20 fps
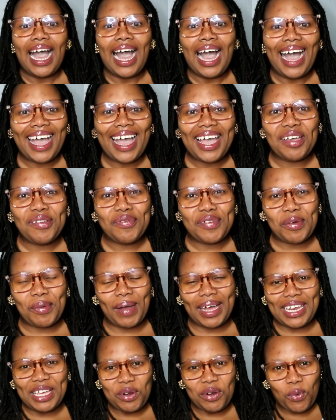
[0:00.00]
Hi
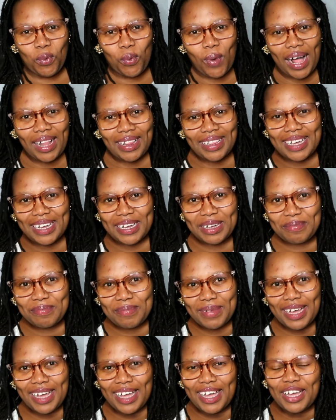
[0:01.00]
everyone and
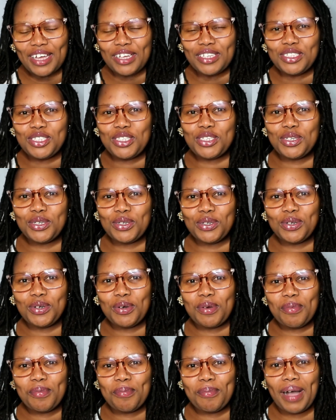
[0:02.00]
welcome
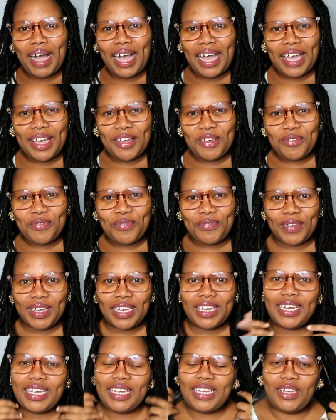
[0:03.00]
to my
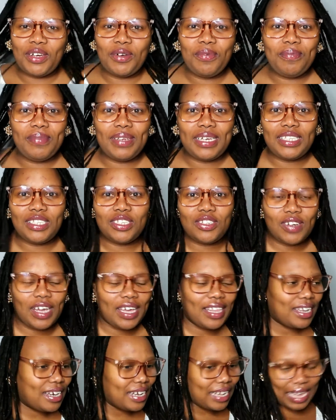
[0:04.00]
let's try
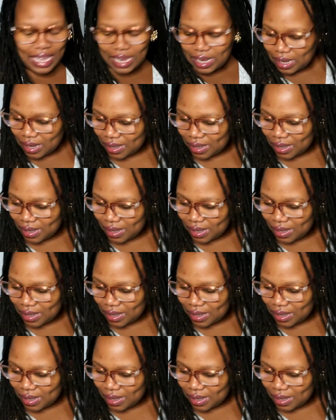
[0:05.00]
that again.